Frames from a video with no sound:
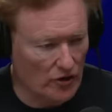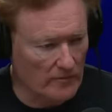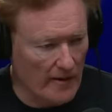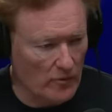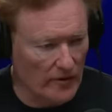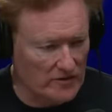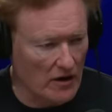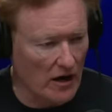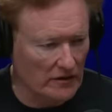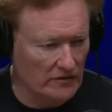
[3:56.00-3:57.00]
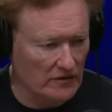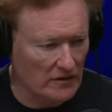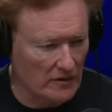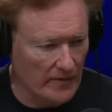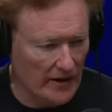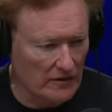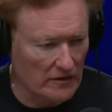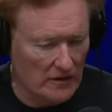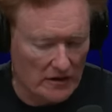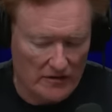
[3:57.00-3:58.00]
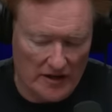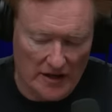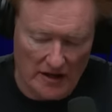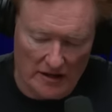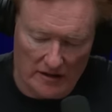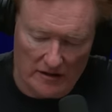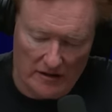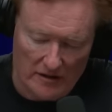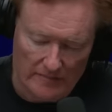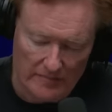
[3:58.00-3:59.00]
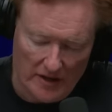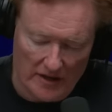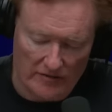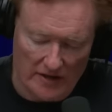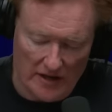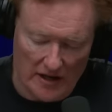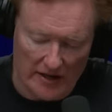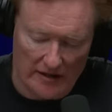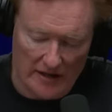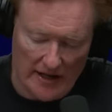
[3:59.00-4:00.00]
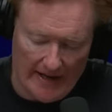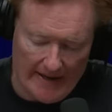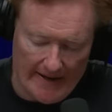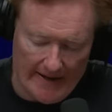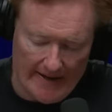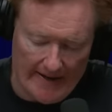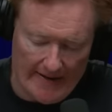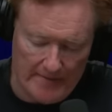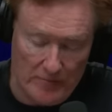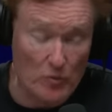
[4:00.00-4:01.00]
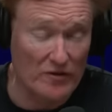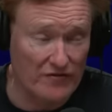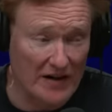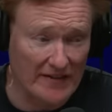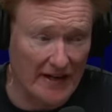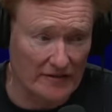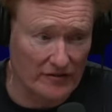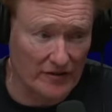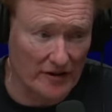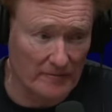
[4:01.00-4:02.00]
you remember we talked about the Kia EV9, and um, we finally got to see